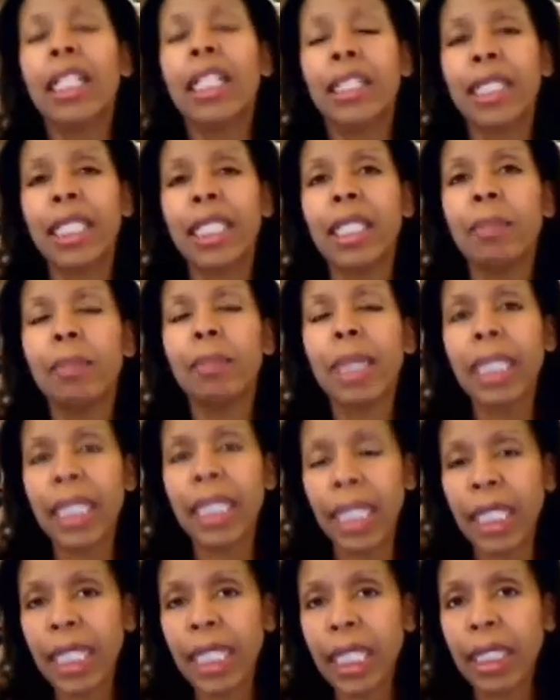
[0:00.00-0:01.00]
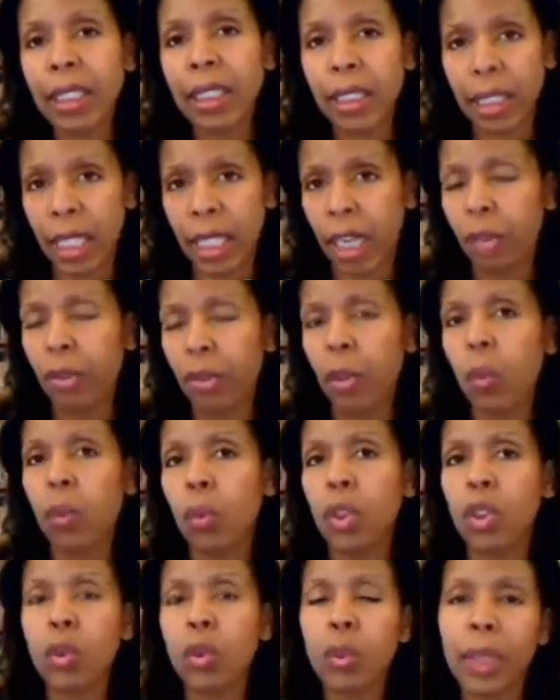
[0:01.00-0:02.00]
The beginning scenario
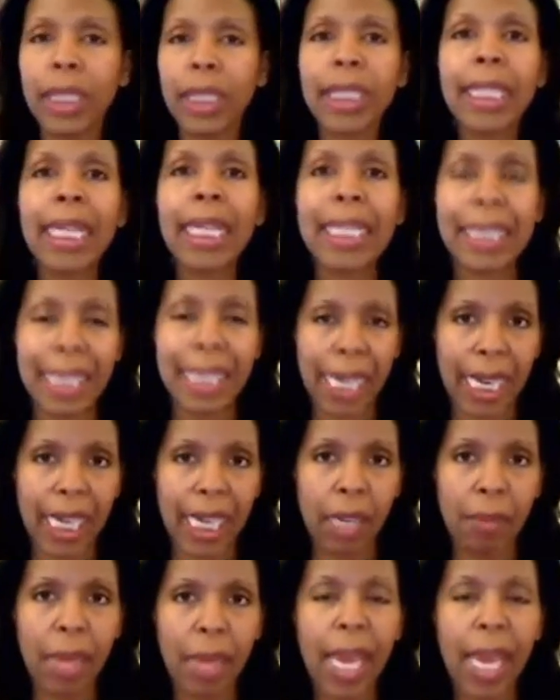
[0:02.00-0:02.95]
was really a game,